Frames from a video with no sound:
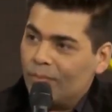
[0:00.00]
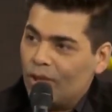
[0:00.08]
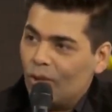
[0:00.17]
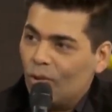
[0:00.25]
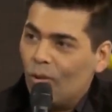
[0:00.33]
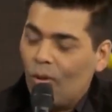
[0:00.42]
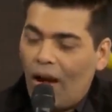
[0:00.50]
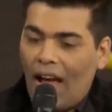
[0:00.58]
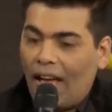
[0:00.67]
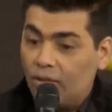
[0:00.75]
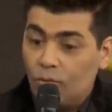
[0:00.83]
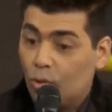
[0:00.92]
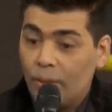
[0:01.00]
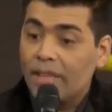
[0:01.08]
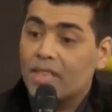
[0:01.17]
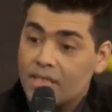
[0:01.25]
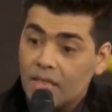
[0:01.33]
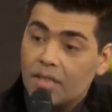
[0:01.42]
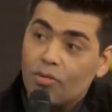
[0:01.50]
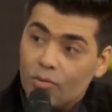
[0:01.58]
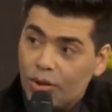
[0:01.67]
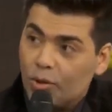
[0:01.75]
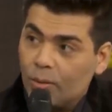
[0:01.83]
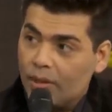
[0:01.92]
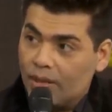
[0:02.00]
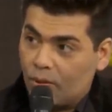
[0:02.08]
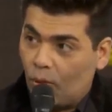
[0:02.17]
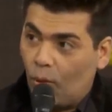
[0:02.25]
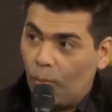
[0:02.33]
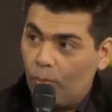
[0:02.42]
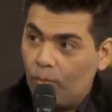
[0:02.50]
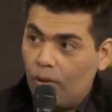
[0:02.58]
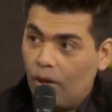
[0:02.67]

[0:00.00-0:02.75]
you know, and doing a certain ritual at home